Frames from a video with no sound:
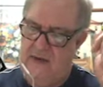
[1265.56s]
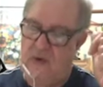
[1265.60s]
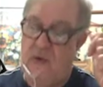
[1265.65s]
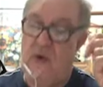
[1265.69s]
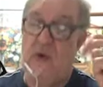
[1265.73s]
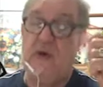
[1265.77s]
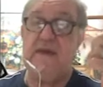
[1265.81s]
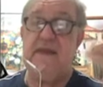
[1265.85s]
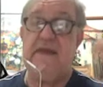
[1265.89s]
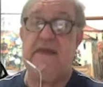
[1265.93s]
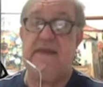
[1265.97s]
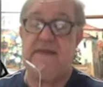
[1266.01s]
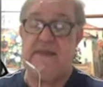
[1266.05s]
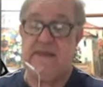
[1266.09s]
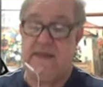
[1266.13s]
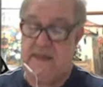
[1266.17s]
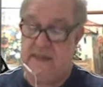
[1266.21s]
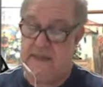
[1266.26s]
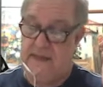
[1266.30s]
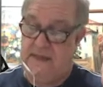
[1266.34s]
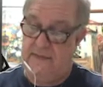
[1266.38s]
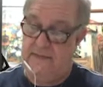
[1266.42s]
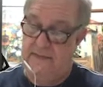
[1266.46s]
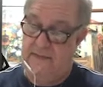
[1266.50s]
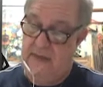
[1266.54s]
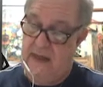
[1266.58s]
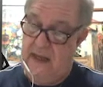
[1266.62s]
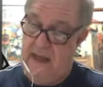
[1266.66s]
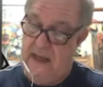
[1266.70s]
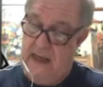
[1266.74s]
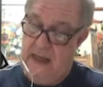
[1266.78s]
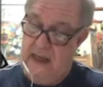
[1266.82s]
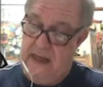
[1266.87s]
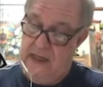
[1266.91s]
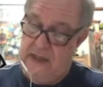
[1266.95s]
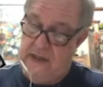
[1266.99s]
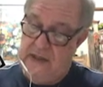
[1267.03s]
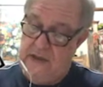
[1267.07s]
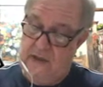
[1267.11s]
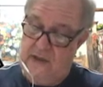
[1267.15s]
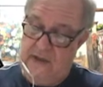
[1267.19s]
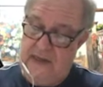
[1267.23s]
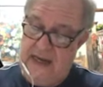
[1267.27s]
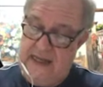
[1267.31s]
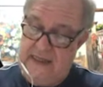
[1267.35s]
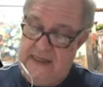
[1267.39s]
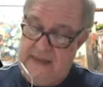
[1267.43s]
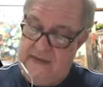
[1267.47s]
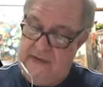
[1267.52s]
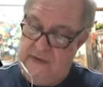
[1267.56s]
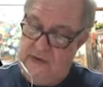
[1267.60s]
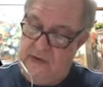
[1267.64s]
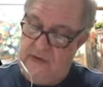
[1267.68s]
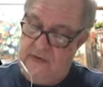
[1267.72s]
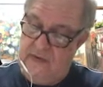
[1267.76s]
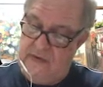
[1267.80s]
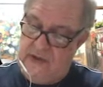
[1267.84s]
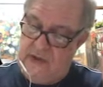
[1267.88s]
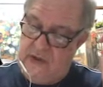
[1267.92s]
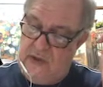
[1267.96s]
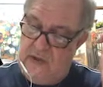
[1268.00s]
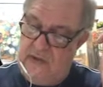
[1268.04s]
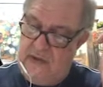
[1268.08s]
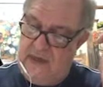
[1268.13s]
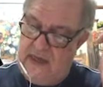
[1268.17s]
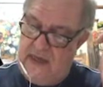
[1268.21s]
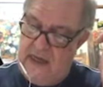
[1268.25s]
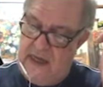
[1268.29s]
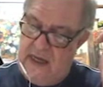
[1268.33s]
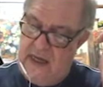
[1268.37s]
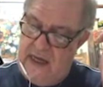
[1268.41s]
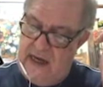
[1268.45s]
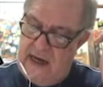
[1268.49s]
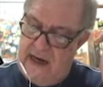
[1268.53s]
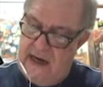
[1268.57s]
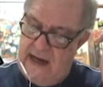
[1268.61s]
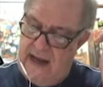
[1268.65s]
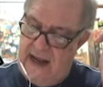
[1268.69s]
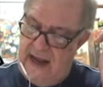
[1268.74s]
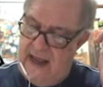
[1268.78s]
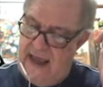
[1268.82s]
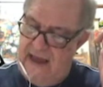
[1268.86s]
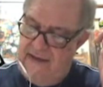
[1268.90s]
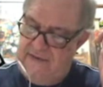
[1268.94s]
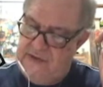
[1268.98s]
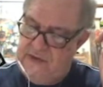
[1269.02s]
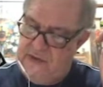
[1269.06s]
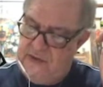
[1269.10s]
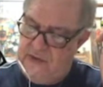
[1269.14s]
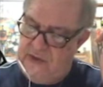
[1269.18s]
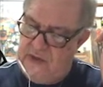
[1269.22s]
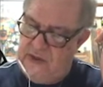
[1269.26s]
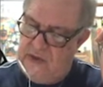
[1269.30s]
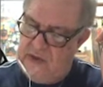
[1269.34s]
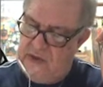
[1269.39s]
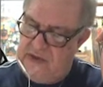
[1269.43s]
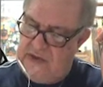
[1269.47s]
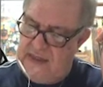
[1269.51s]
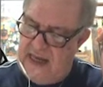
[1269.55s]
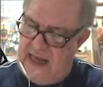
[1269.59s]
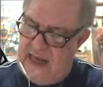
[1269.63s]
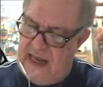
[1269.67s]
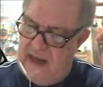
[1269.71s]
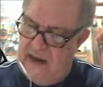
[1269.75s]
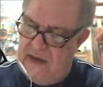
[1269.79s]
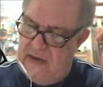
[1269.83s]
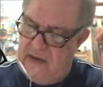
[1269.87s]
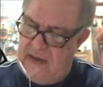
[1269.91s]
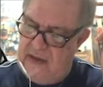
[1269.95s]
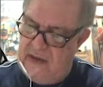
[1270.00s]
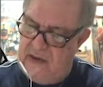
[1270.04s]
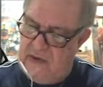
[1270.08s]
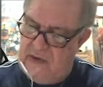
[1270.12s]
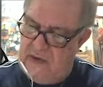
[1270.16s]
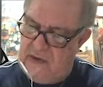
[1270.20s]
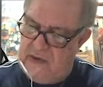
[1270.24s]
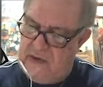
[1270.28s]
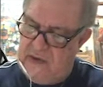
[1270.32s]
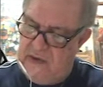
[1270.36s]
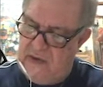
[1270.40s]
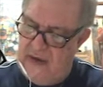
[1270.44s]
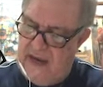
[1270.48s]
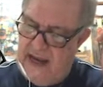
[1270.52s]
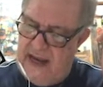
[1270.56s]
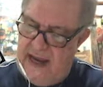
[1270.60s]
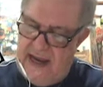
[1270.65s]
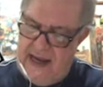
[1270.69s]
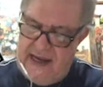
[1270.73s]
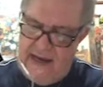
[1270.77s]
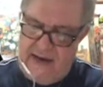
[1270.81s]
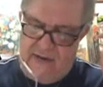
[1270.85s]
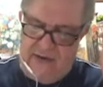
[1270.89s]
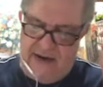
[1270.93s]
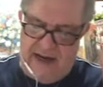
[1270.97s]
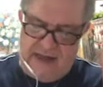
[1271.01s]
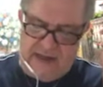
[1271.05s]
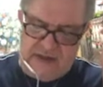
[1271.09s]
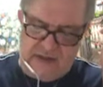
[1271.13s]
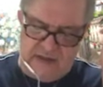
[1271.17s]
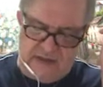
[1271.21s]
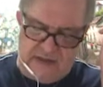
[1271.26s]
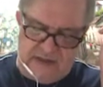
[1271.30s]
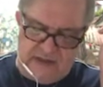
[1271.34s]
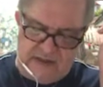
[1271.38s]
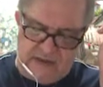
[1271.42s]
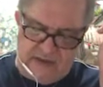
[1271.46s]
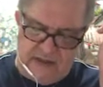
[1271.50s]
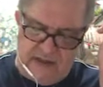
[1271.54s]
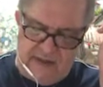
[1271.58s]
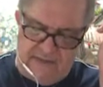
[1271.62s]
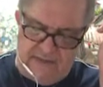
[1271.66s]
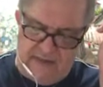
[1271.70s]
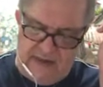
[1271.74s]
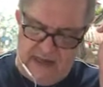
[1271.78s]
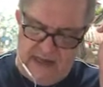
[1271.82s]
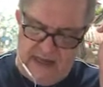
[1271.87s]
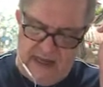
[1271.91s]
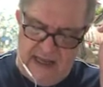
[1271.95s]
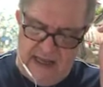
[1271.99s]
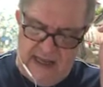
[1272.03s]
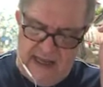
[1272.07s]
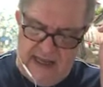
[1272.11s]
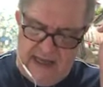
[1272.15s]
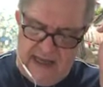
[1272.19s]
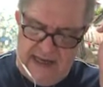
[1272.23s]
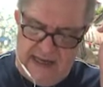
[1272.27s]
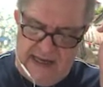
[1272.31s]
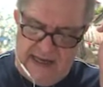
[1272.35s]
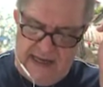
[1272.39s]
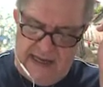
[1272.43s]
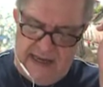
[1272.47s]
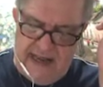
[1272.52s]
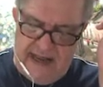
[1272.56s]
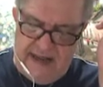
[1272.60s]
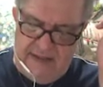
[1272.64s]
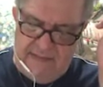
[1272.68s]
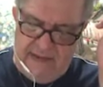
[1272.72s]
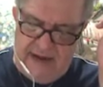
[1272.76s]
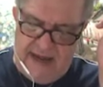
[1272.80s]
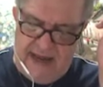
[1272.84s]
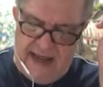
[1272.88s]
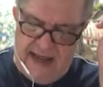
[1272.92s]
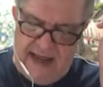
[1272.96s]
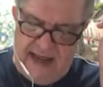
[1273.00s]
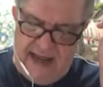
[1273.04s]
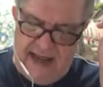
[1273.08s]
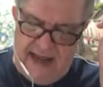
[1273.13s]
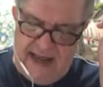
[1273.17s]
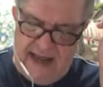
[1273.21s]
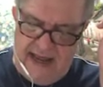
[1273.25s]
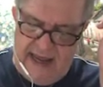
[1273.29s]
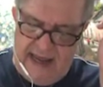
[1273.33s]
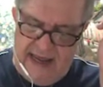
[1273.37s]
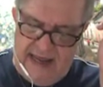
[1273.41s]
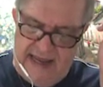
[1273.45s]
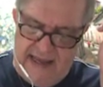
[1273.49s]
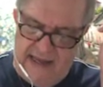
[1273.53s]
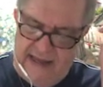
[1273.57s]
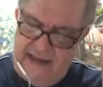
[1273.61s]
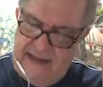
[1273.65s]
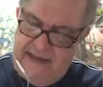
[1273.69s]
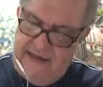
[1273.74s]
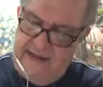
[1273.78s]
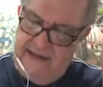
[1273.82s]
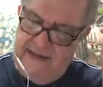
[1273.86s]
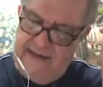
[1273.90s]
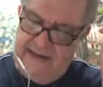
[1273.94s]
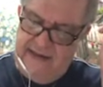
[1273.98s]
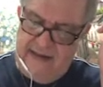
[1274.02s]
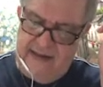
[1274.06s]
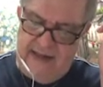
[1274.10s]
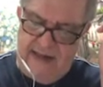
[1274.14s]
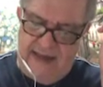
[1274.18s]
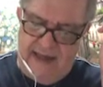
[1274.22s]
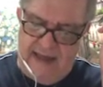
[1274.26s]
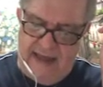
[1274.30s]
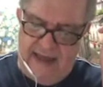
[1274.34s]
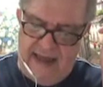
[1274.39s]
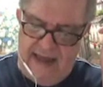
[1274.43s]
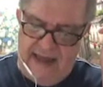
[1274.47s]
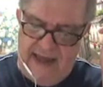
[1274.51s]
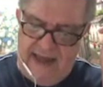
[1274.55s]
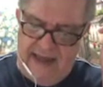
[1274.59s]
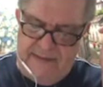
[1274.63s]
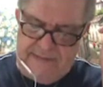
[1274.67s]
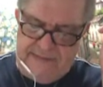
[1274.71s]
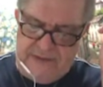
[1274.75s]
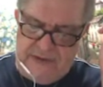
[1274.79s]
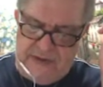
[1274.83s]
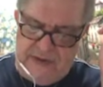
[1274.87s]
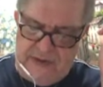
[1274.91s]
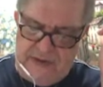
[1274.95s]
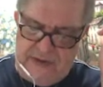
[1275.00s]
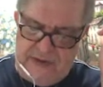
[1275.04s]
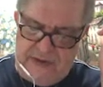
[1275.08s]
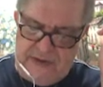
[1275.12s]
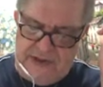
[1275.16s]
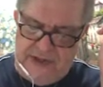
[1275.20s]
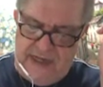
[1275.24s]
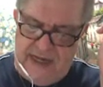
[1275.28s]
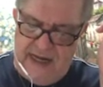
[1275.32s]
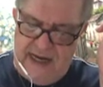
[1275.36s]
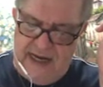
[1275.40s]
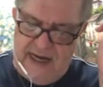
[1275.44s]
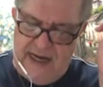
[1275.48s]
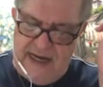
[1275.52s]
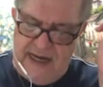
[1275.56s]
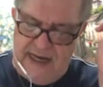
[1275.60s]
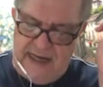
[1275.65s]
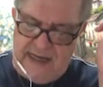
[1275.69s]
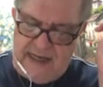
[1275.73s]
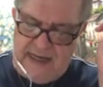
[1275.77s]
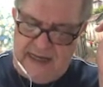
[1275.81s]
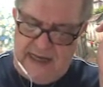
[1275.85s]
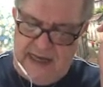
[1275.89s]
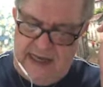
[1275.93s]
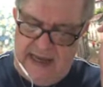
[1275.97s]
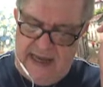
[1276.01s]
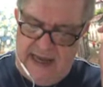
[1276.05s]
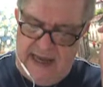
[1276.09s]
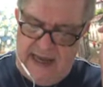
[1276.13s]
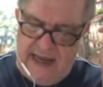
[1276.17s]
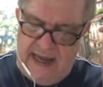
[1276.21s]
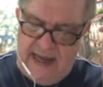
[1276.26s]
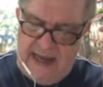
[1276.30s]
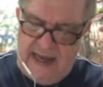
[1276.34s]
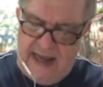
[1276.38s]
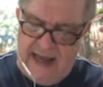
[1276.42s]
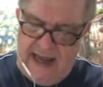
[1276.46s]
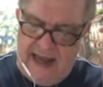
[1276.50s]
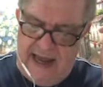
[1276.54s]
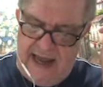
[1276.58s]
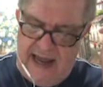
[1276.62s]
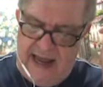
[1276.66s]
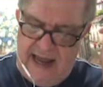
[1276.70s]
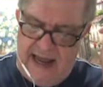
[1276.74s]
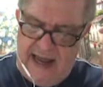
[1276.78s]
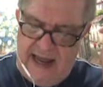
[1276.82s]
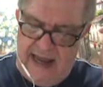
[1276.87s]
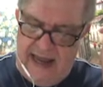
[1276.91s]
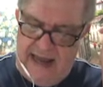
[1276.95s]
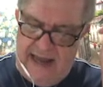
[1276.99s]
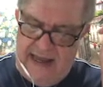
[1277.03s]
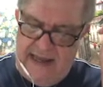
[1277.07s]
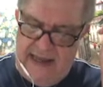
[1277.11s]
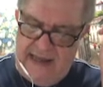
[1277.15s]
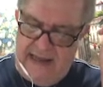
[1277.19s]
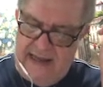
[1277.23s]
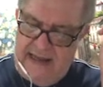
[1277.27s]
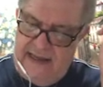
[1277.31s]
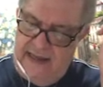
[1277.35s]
coordinate system. So let's do, so here I have to use L equals to I, right? So this is going to be nabla I epsilon j k I,